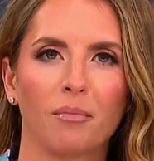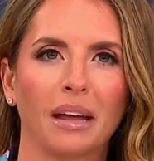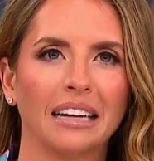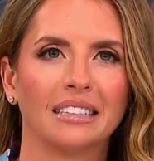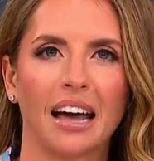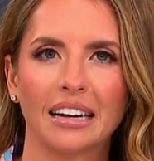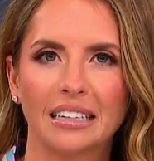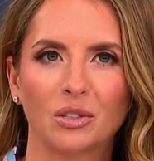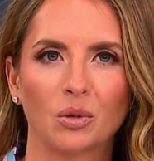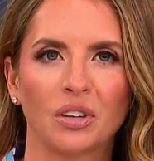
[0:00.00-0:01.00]
Many
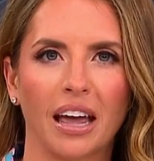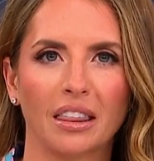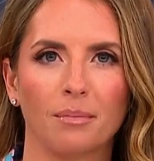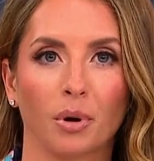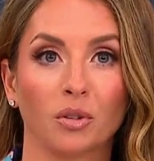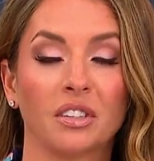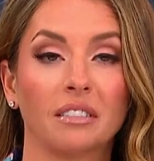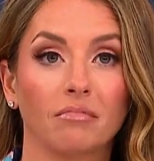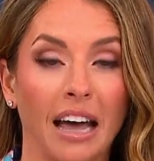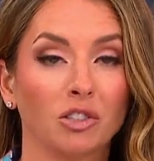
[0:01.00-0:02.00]
scientists are saying the birds
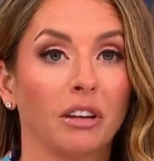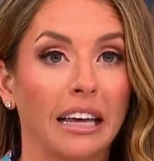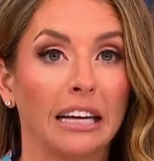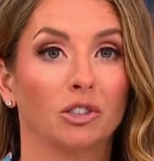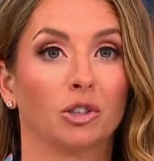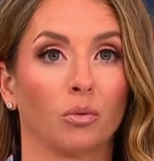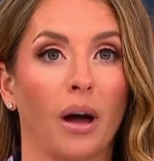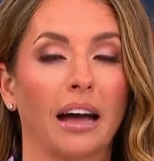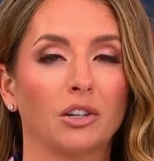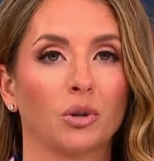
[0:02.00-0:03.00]
actually hitched a
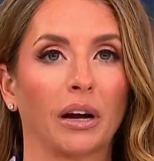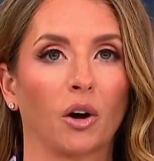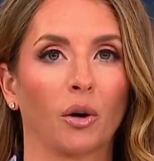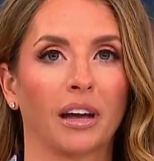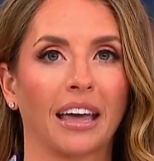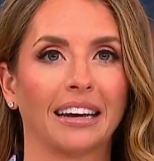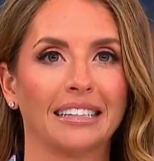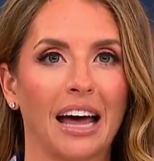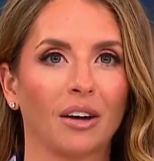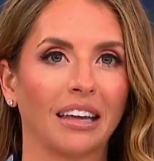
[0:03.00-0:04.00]
ride during Hurricane
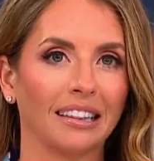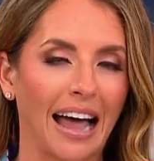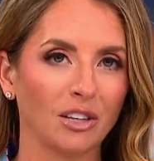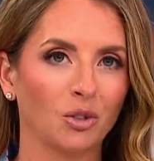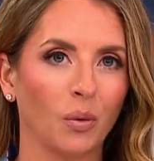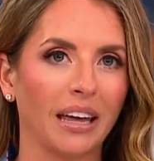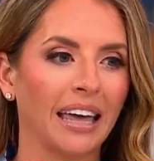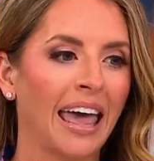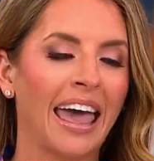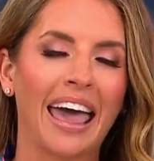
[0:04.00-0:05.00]
Idalia last
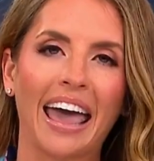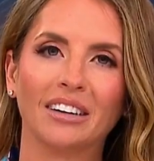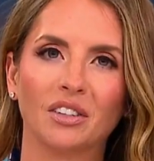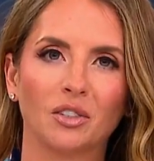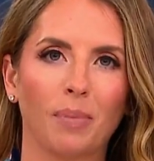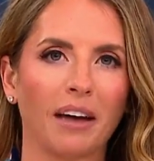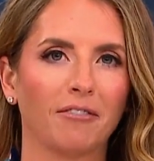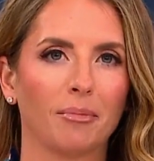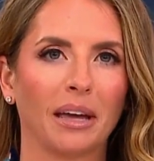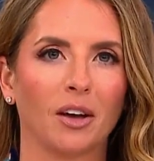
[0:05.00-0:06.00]
week. And despite
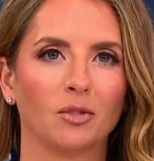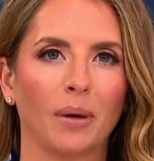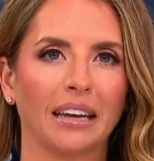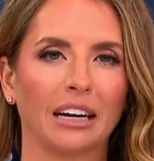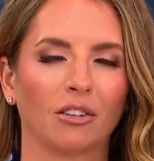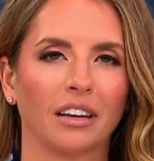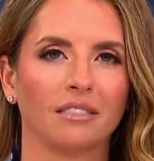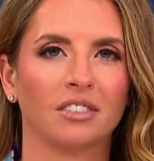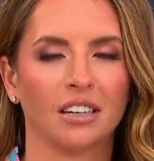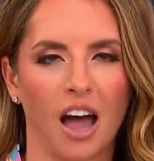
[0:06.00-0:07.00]
flamingos being
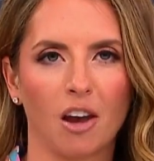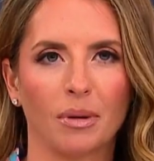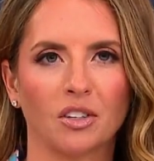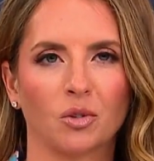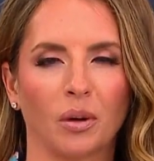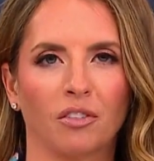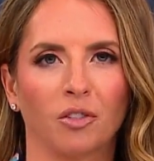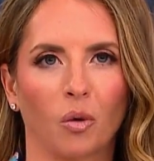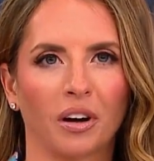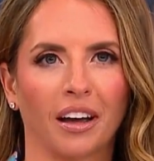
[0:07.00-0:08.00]
nearly synonymous with
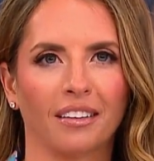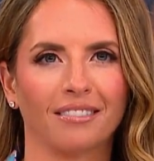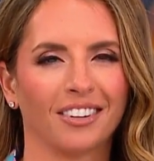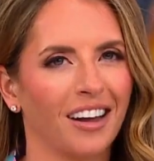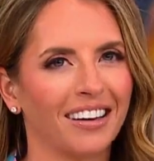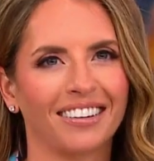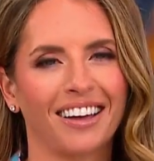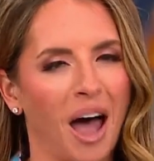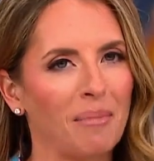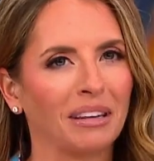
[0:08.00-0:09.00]
Florida, they're not
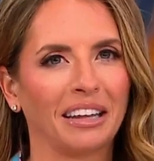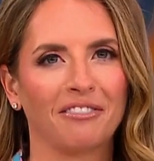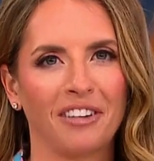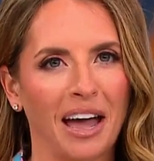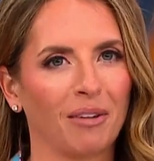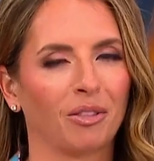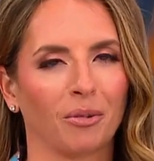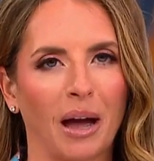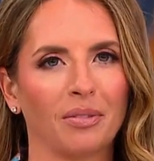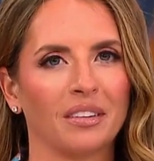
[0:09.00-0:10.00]
commonly found
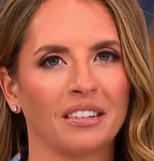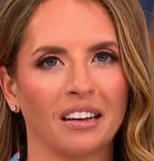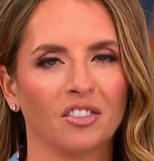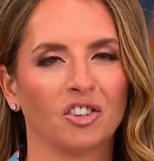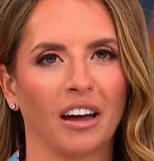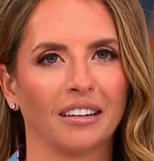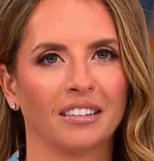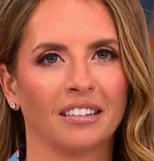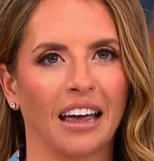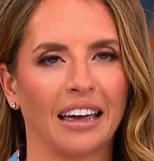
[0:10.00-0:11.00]
throughout the Sunshine
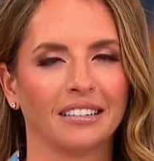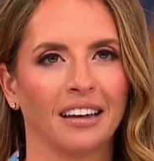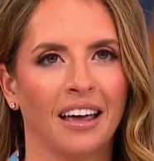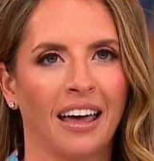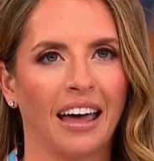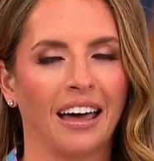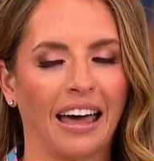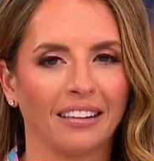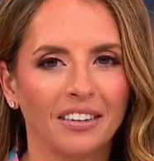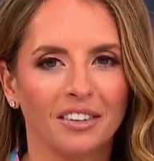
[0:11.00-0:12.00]
State, uh,
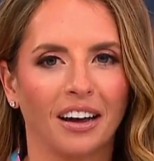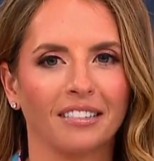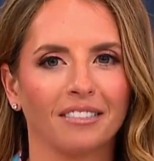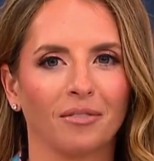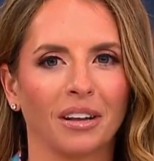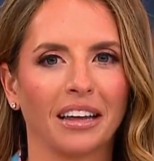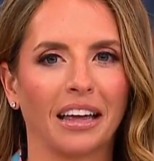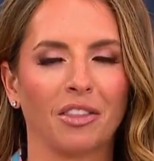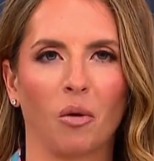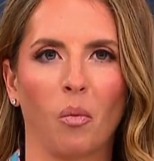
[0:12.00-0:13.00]
at least not
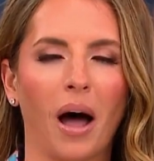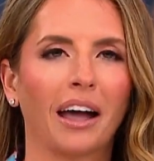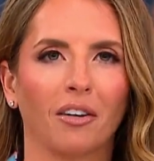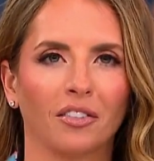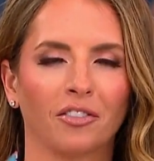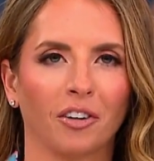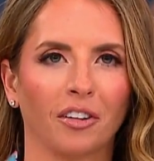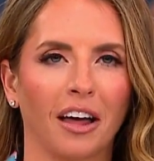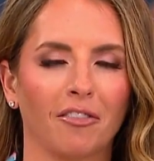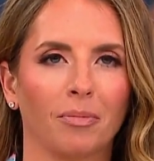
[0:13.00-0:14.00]
really in the wild for a
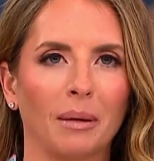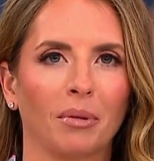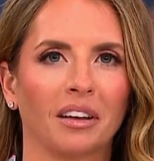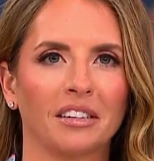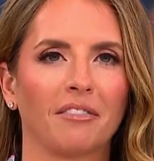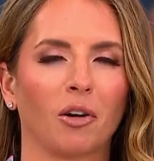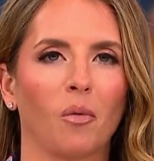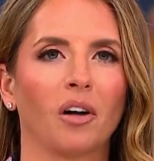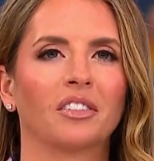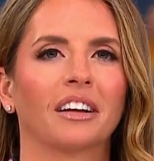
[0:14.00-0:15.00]
lot of people. Xavier
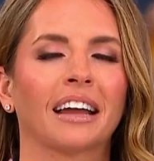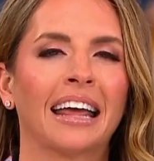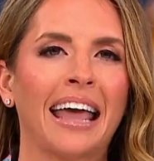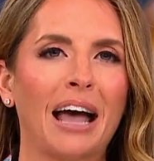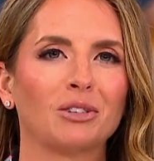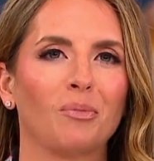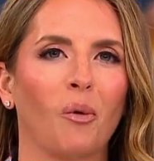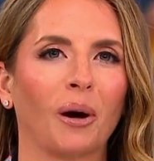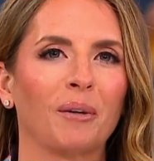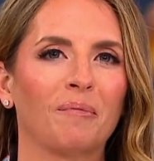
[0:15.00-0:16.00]
Walton has
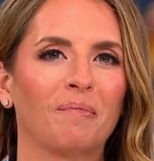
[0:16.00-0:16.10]
more.